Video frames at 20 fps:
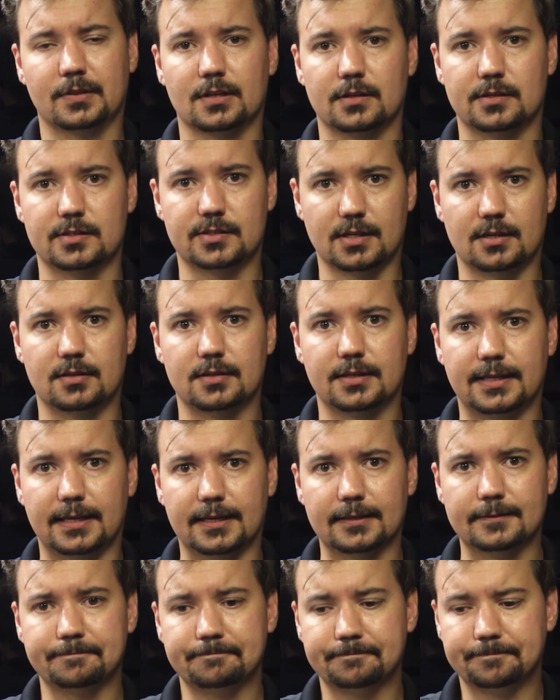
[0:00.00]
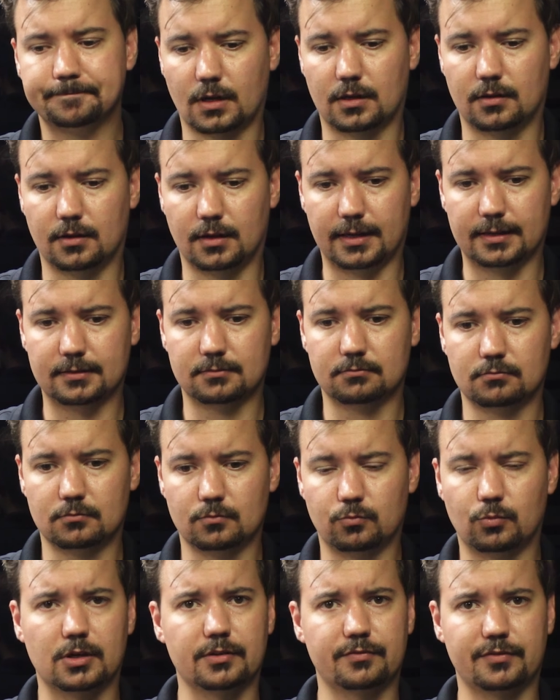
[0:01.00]
start again, and
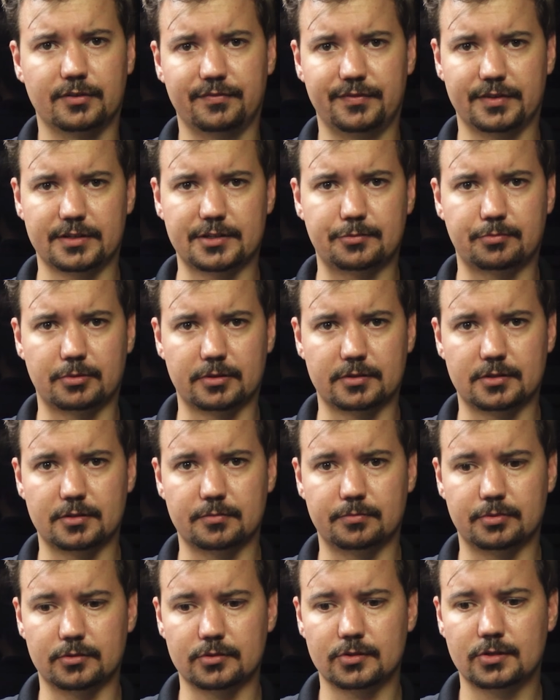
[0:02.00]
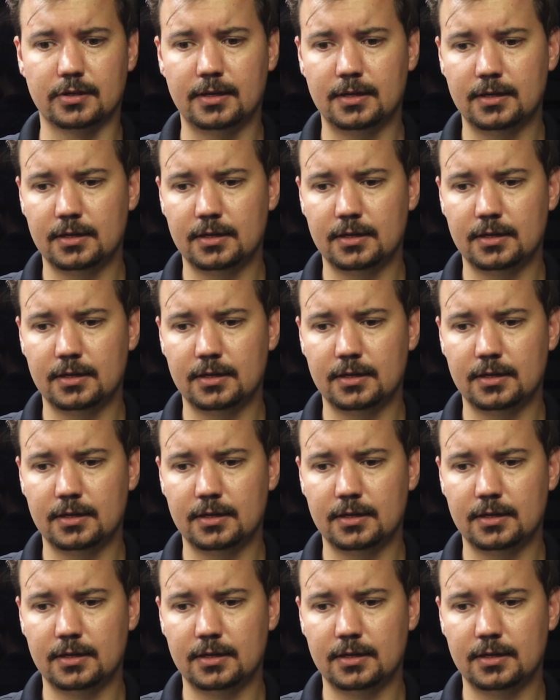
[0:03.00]
work from first principles.